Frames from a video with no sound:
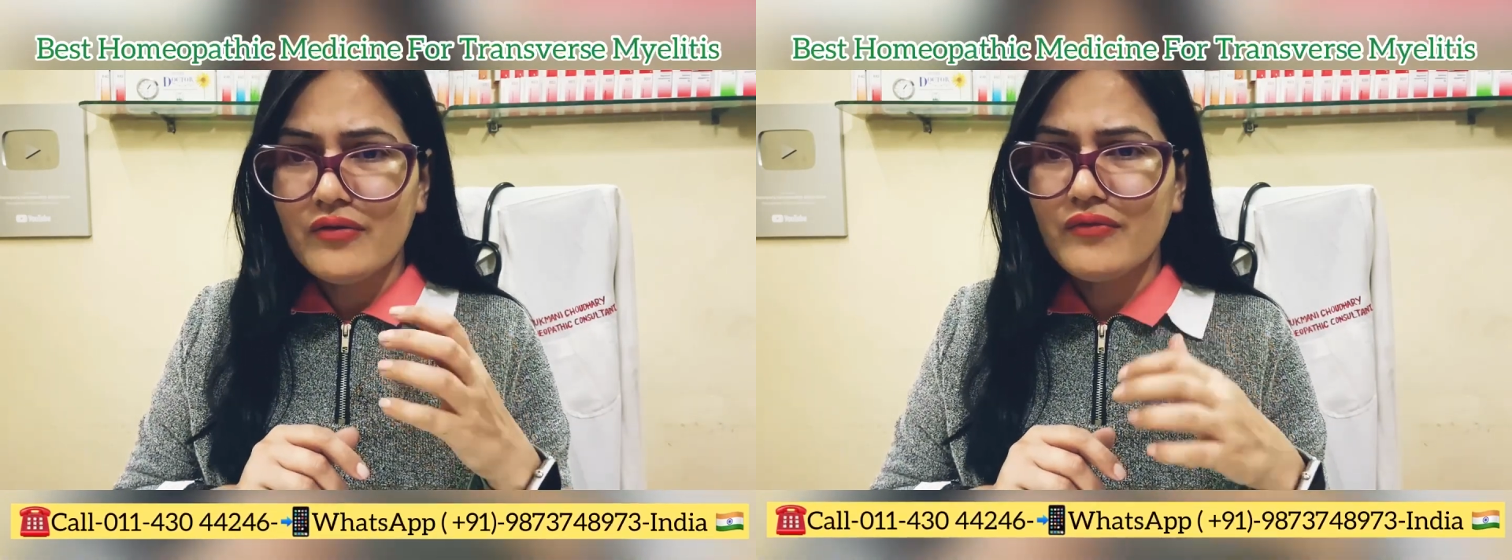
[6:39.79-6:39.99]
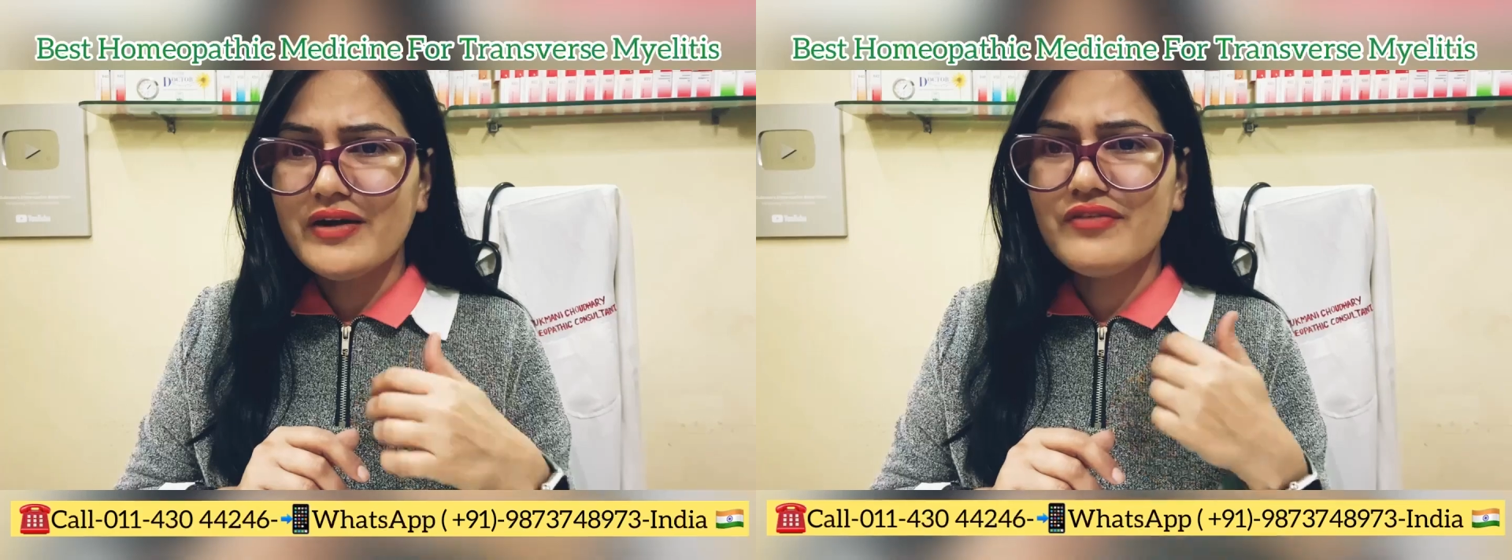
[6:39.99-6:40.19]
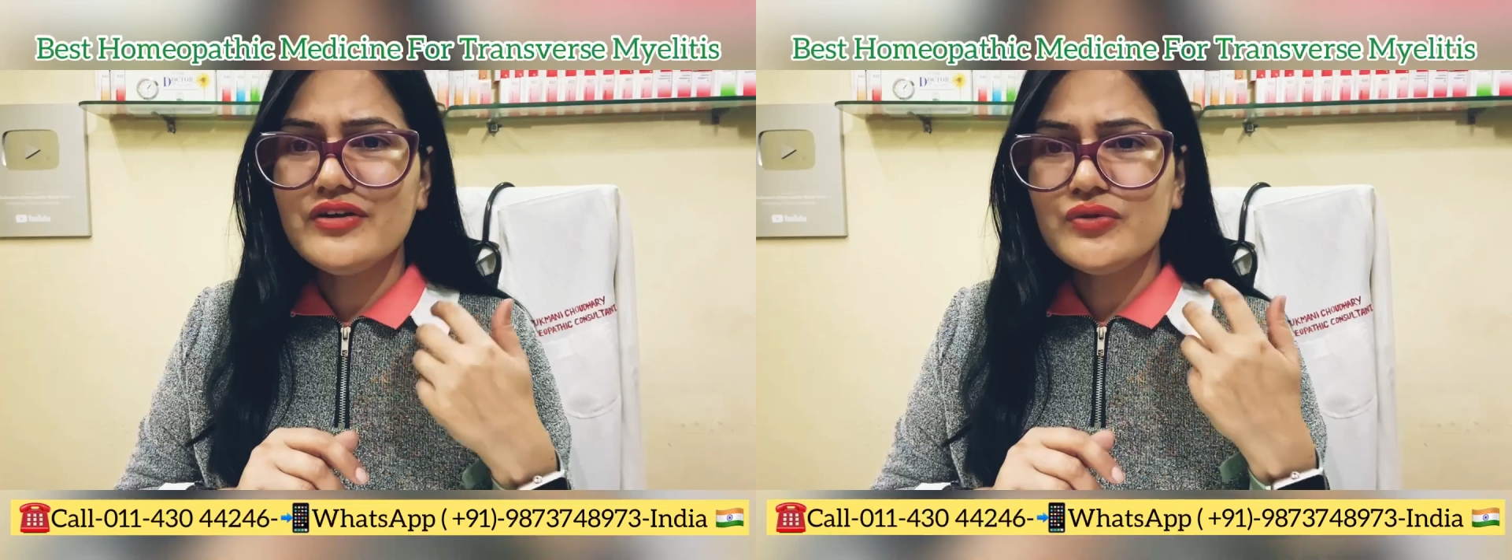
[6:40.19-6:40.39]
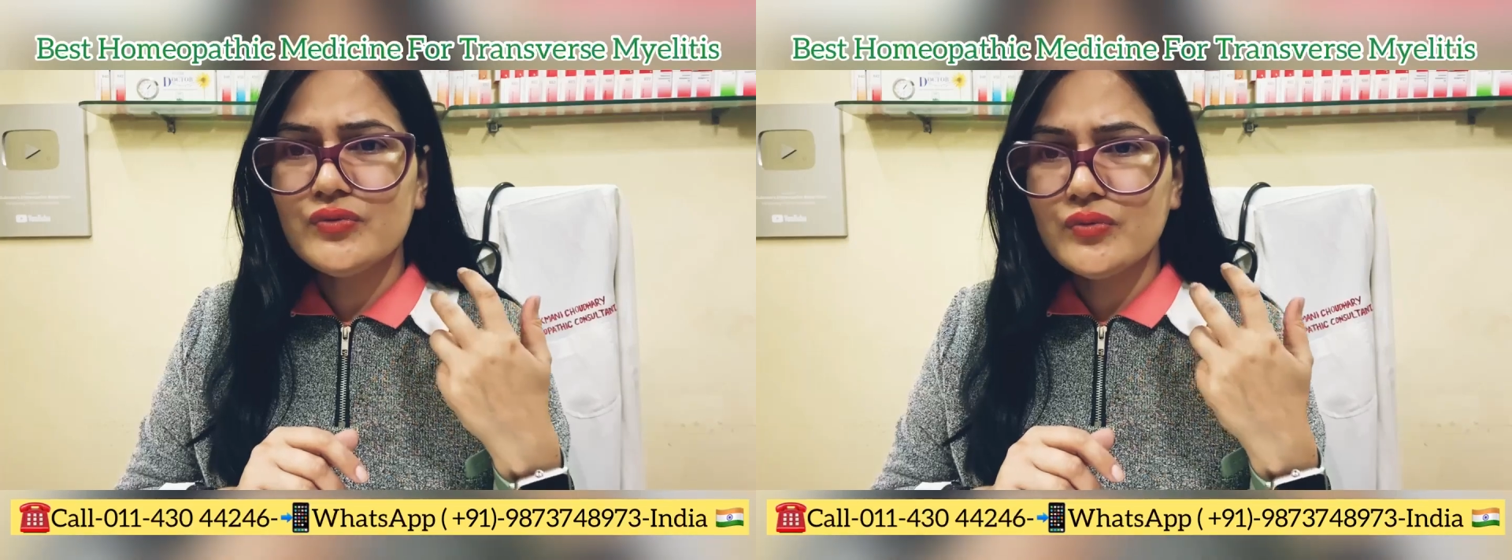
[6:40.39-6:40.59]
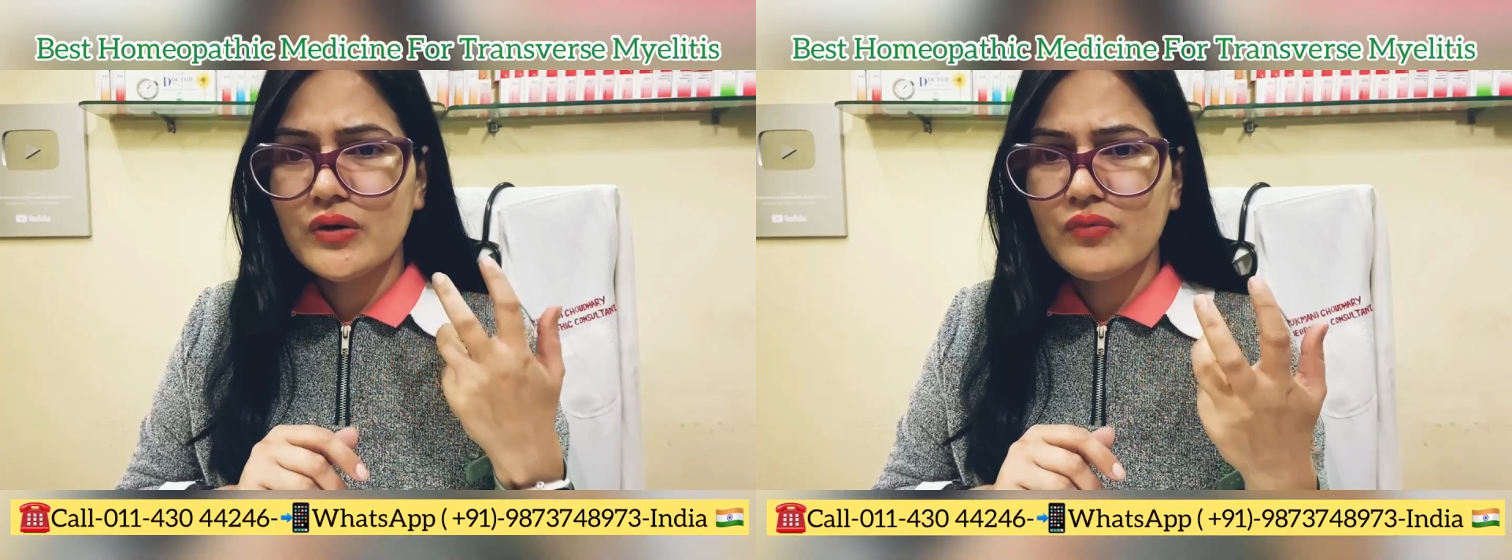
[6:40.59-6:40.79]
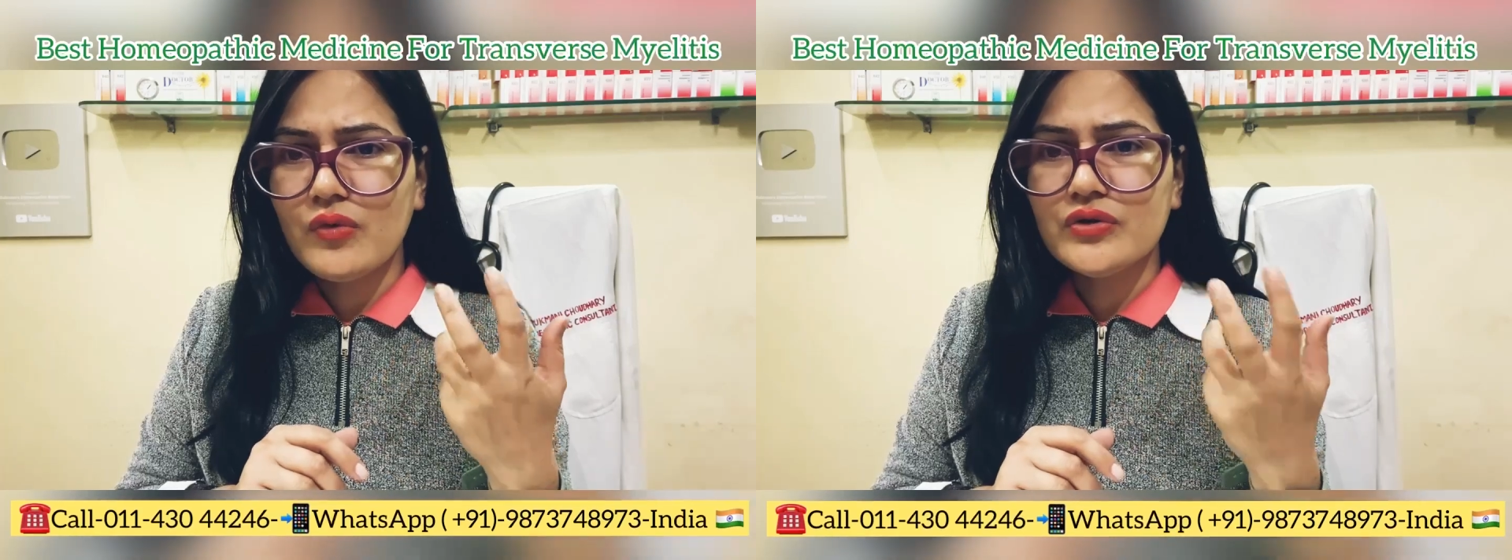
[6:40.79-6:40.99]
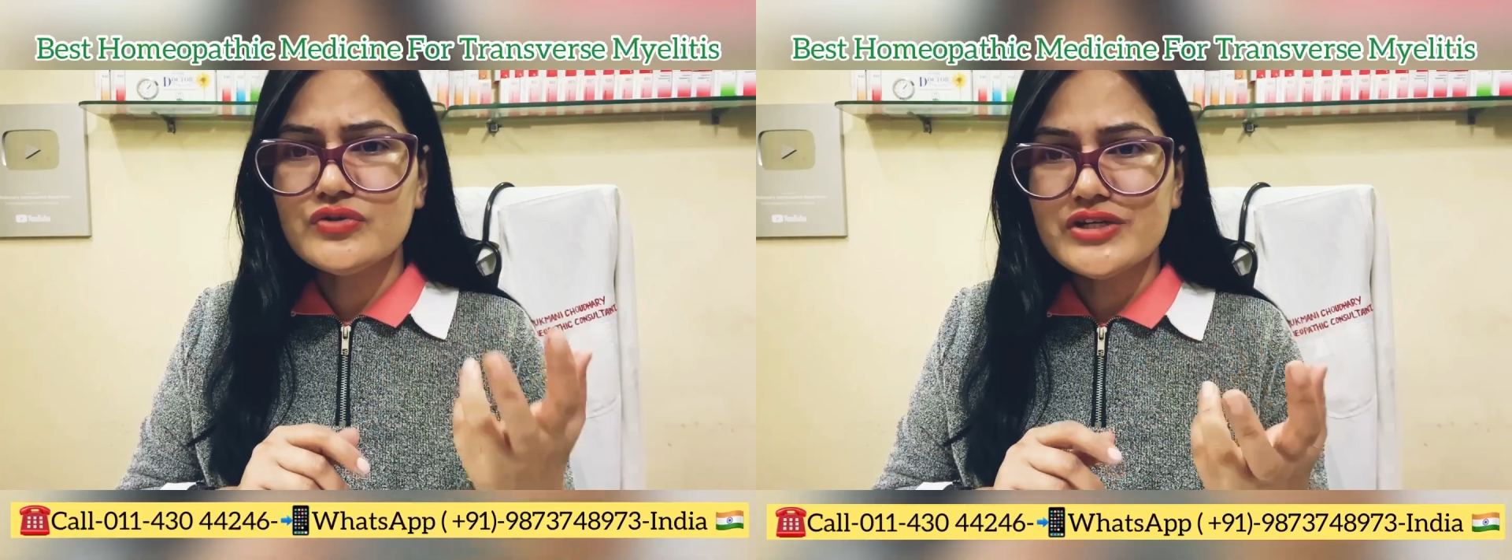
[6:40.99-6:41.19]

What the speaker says: whenever you want to